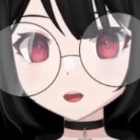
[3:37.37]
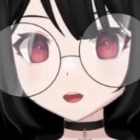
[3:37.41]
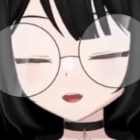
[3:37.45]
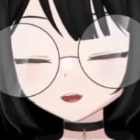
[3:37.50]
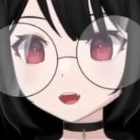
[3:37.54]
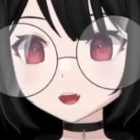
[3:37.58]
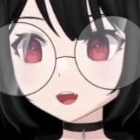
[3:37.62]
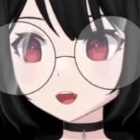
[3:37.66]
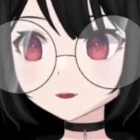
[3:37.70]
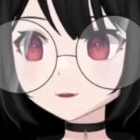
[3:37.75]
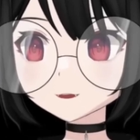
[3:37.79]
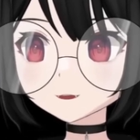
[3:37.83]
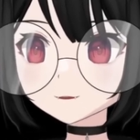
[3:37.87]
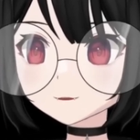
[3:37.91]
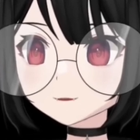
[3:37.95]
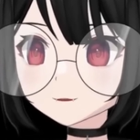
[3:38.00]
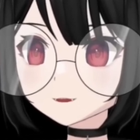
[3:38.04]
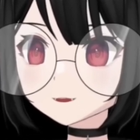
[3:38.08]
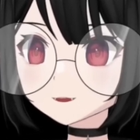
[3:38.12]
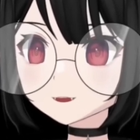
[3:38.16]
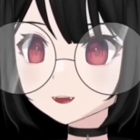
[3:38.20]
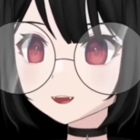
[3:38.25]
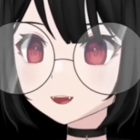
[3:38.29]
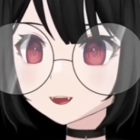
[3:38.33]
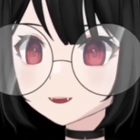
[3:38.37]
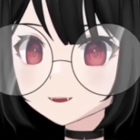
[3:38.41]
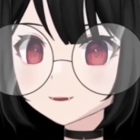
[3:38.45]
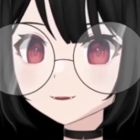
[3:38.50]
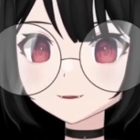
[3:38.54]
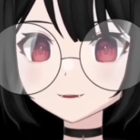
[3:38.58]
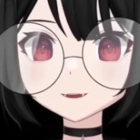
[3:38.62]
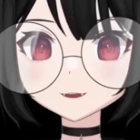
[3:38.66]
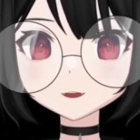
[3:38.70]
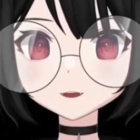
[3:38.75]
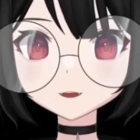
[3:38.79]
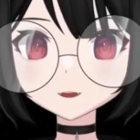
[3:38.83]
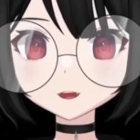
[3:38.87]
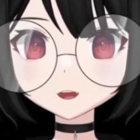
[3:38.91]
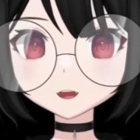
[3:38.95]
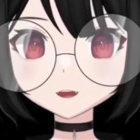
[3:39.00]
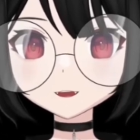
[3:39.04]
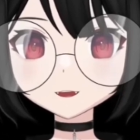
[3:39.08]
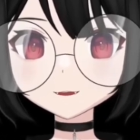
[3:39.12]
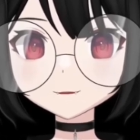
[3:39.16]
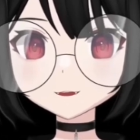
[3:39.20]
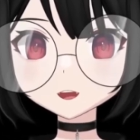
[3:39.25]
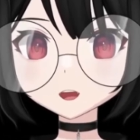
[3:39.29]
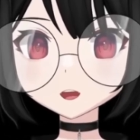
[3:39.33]
Obviously, digital is
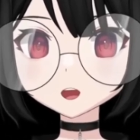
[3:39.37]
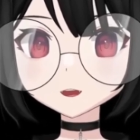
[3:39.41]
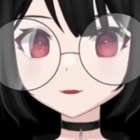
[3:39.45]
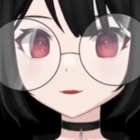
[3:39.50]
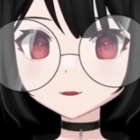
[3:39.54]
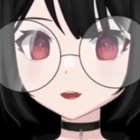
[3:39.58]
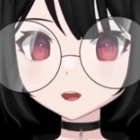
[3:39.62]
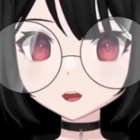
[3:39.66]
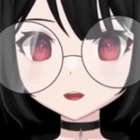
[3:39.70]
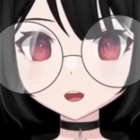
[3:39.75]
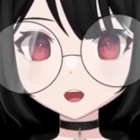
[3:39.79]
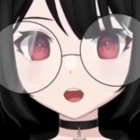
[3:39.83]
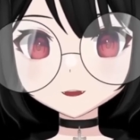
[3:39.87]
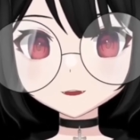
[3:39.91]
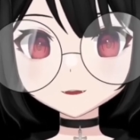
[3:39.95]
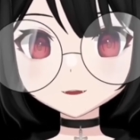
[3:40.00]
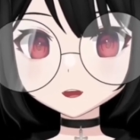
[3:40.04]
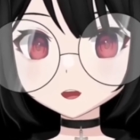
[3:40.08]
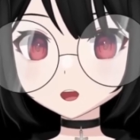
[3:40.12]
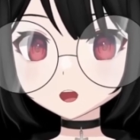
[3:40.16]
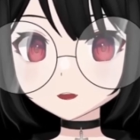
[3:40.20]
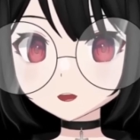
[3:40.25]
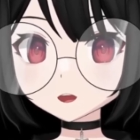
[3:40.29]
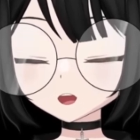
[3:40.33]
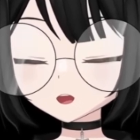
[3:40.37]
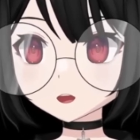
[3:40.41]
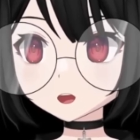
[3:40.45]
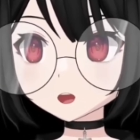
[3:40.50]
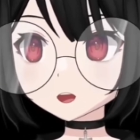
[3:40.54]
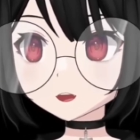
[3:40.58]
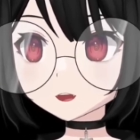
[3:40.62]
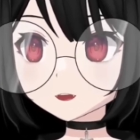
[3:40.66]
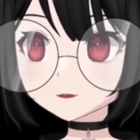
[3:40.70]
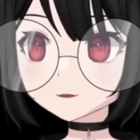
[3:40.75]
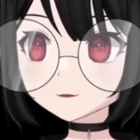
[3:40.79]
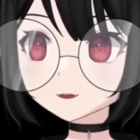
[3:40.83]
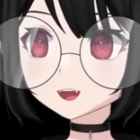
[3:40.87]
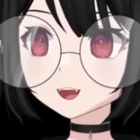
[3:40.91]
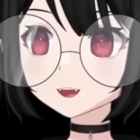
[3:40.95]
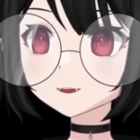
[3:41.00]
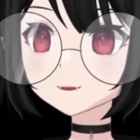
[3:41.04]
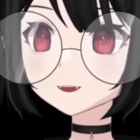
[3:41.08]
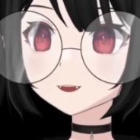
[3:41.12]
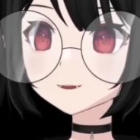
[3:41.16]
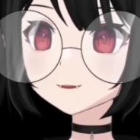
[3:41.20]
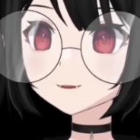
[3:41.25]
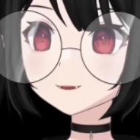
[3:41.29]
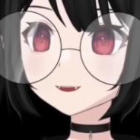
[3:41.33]
the preferred route for most people, but the fact
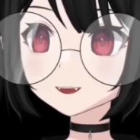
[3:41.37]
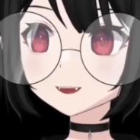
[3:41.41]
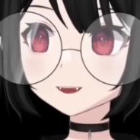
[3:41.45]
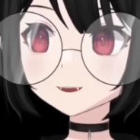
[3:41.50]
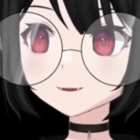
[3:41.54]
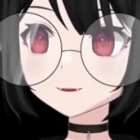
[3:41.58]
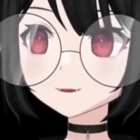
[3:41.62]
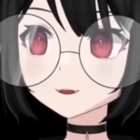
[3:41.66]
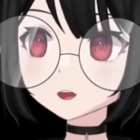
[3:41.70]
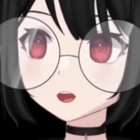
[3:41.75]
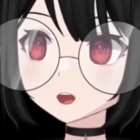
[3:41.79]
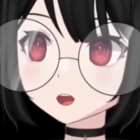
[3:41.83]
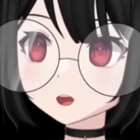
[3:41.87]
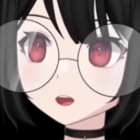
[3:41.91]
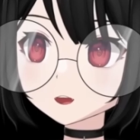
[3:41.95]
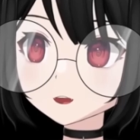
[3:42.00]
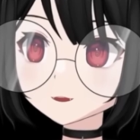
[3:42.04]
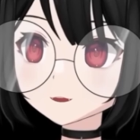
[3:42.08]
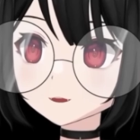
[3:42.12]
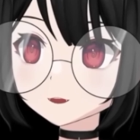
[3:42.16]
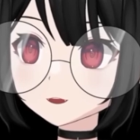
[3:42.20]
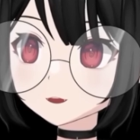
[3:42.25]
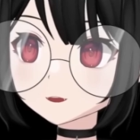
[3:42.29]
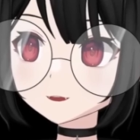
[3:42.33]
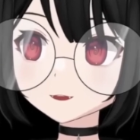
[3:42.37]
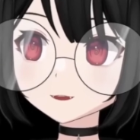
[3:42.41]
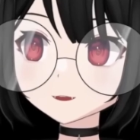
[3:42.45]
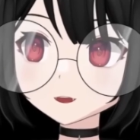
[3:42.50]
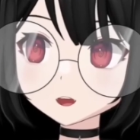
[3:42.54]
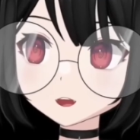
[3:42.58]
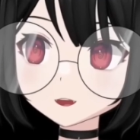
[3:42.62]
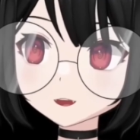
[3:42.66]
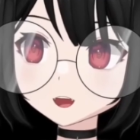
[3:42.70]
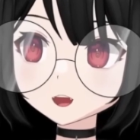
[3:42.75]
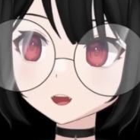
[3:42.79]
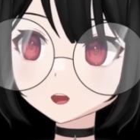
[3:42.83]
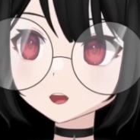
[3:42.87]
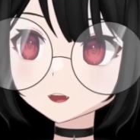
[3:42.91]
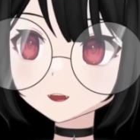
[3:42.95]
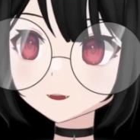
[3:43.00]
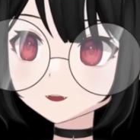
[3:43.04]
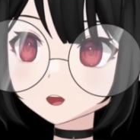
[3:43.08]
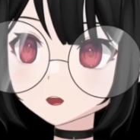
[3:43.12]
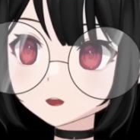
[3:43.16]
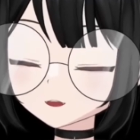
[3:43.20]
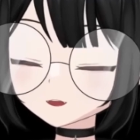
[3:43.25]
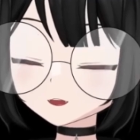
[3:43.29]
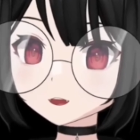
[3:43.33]
that these numbers for the physical copies and the
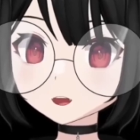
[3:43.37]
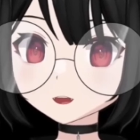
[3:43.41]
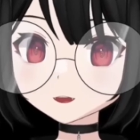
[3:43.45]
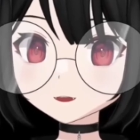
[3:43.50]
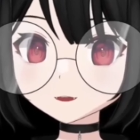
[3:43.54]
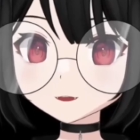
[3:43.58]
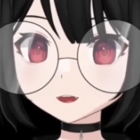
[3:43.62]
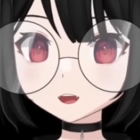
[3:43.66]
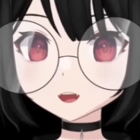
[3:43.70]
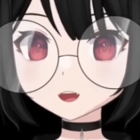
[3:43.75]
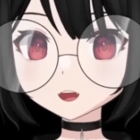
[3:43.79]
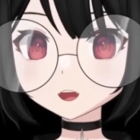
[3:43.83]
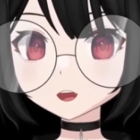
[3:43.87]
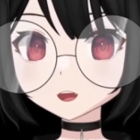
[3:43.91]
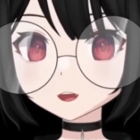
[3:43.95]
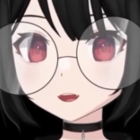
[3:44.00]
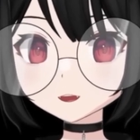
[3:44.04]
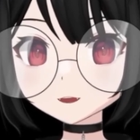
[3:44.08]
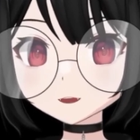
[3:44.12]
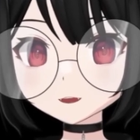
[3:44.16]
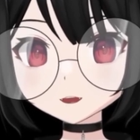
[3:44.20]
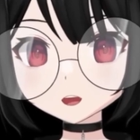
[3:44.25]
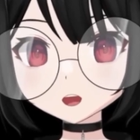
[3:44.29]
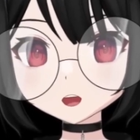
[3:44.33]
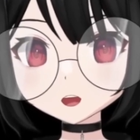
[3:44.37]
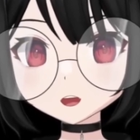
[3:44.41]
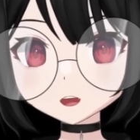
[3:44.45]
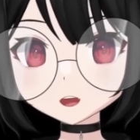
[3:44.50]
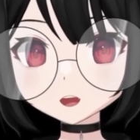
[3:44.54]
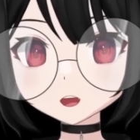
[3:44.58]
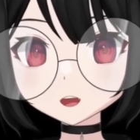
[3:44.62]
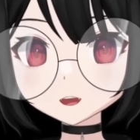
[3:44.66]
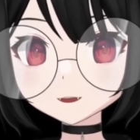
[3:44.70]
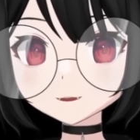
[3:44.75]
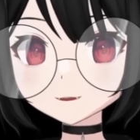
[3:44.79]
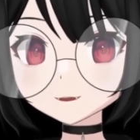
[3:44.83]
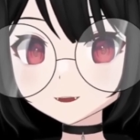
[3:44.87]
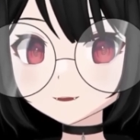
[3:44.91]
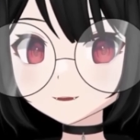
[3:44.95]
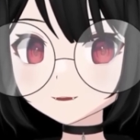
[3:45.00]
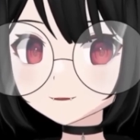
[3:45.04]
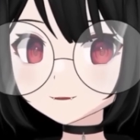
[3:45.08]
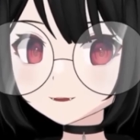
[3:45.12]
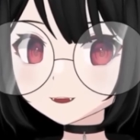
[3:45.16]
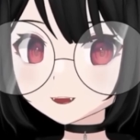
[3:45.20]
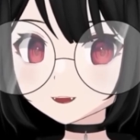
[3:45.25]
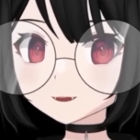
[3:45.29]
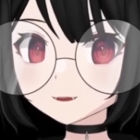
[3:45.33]
pre-orders are so low is a
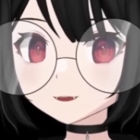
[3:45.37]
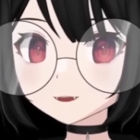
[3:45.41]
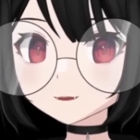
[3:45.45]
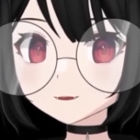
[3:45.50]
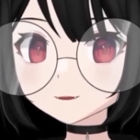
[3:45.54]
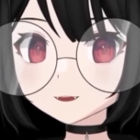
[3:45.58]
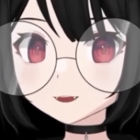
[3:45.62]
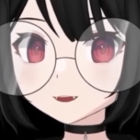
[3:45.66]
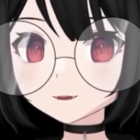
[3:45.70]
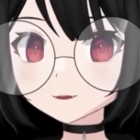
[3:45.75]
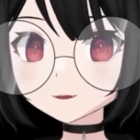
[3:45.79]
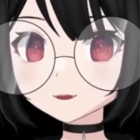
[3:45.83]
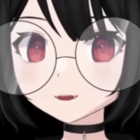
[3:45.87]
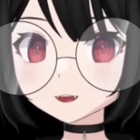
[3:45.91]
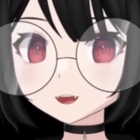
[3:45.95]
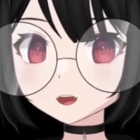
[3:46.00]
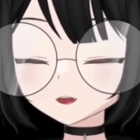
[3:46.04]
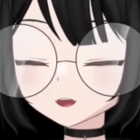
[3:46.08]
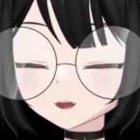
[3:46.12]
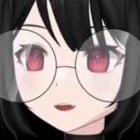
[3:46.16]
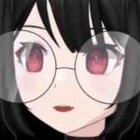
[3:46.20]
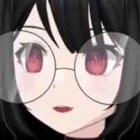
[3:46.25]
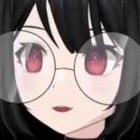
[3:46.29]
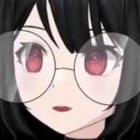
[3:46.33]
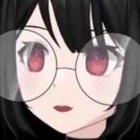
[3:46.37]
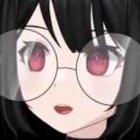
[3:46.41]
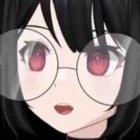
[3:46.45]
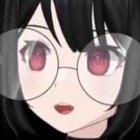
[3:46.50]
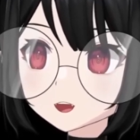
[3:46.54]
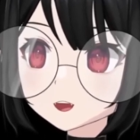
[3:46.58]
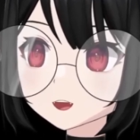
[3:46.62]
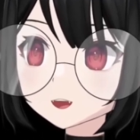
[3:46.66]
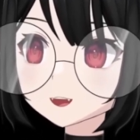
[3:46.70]
sign that things are not looking great,